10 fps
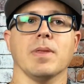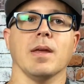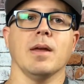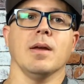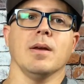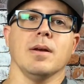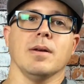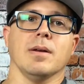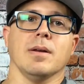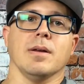
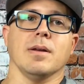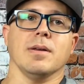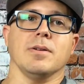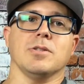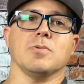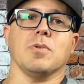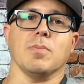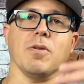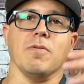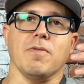You just
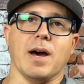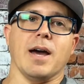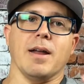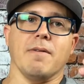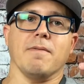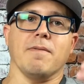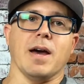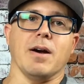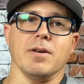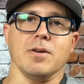want to provide
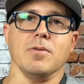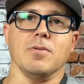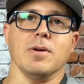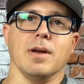value,